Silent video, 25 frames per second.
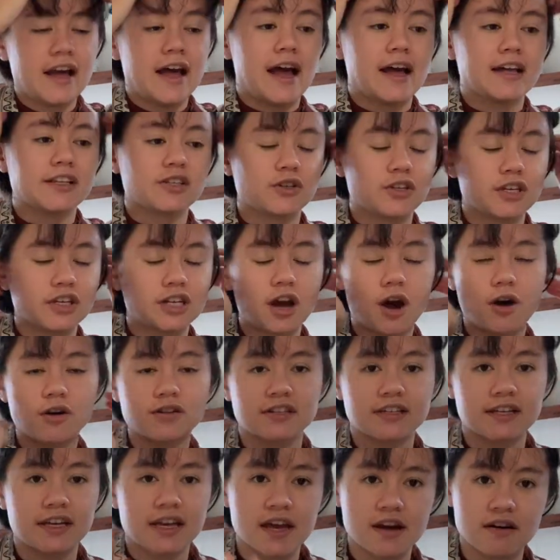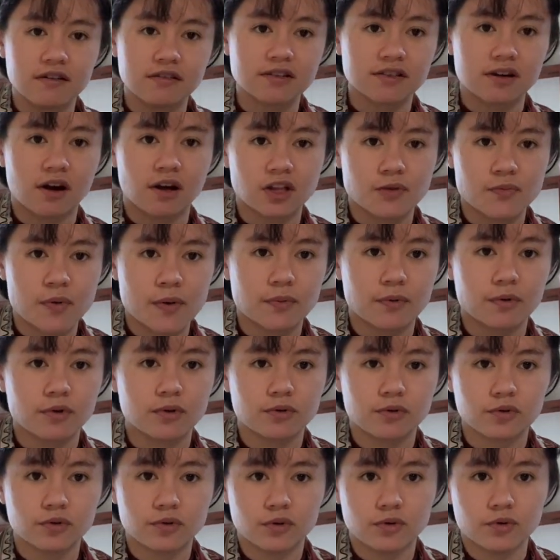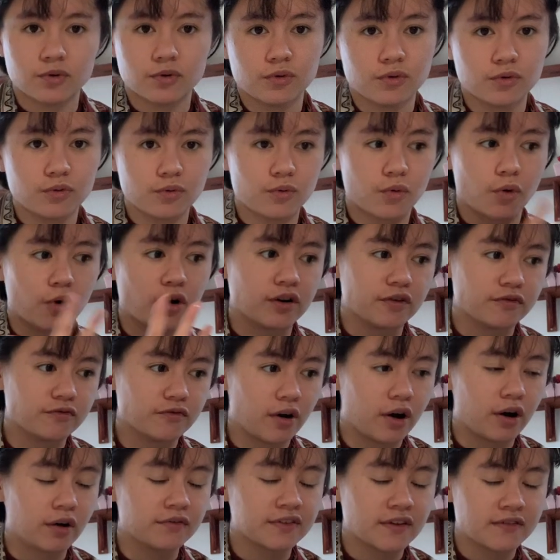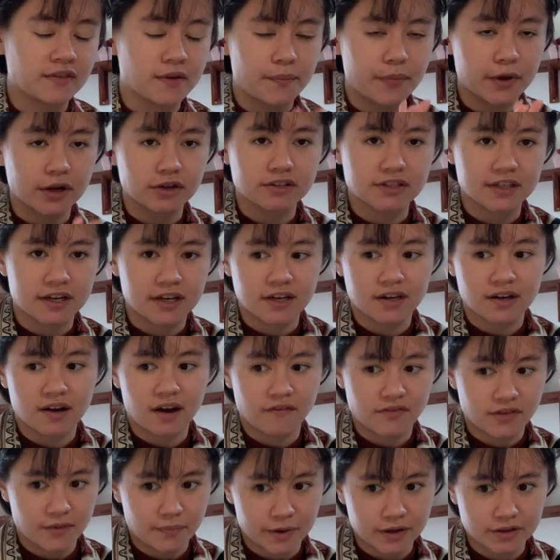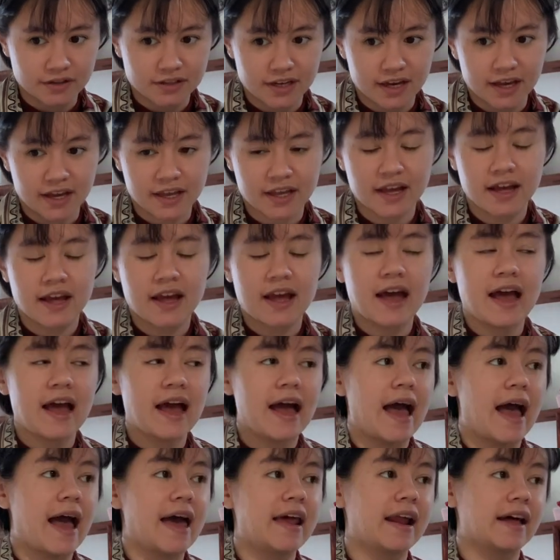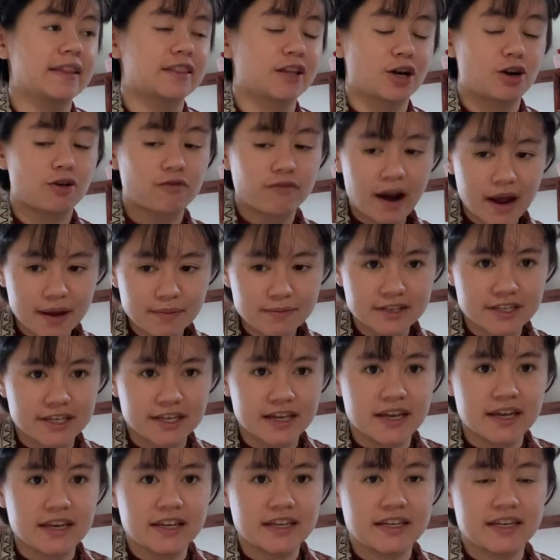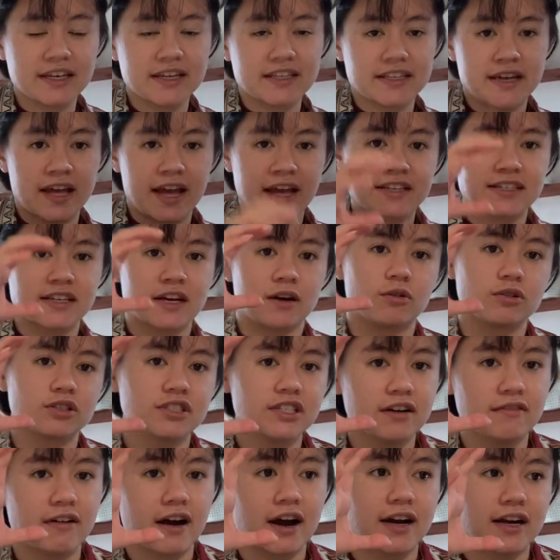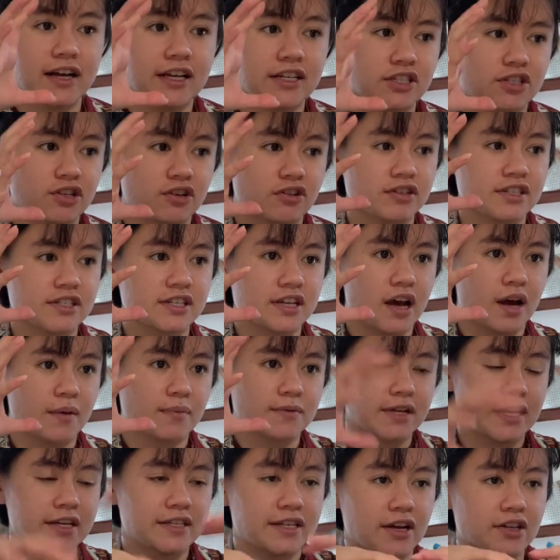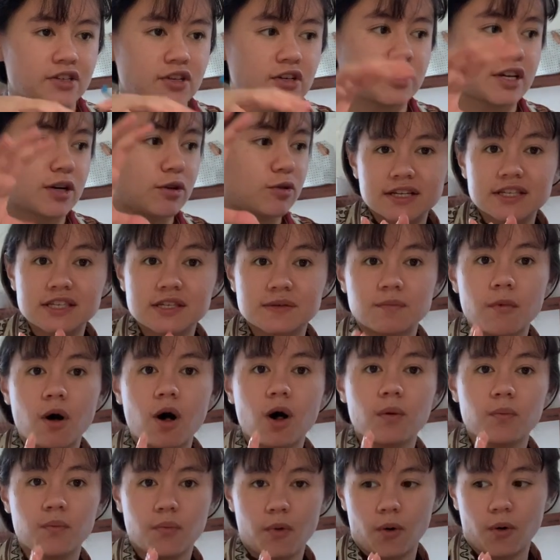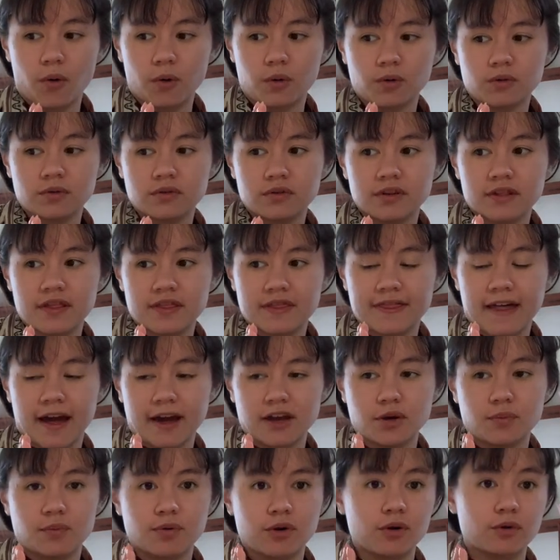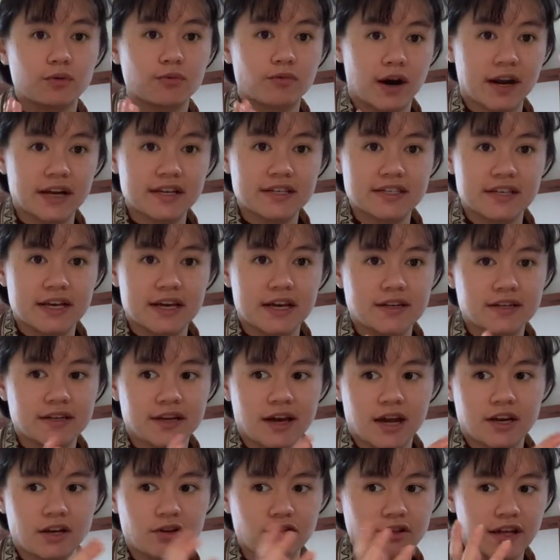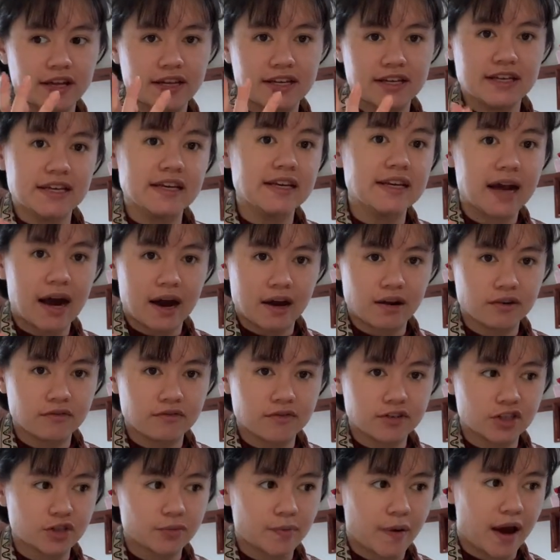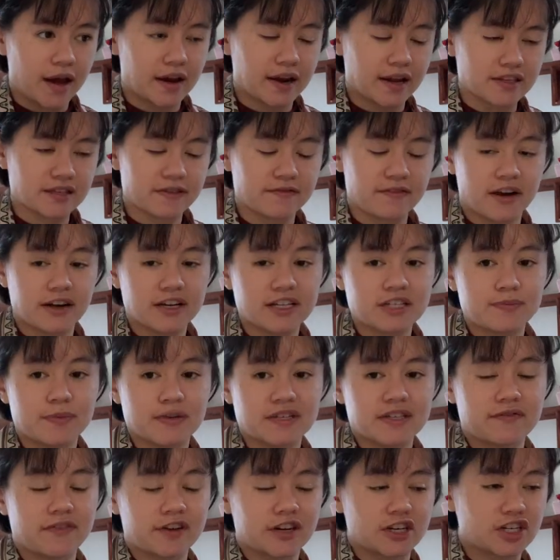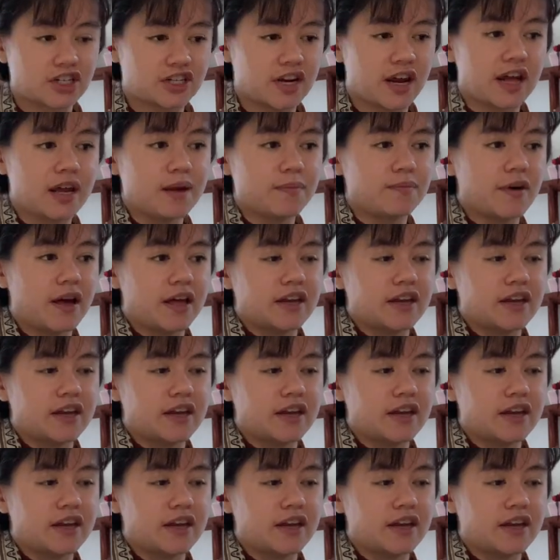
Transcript: And so he goes and kills all the people who were involved in the building of the building. And at the crime scene, he takes that ochawan and turns it upside down. So it's a small bowl that you put rice in and you like eat out of in Japan. It has a very specific shape.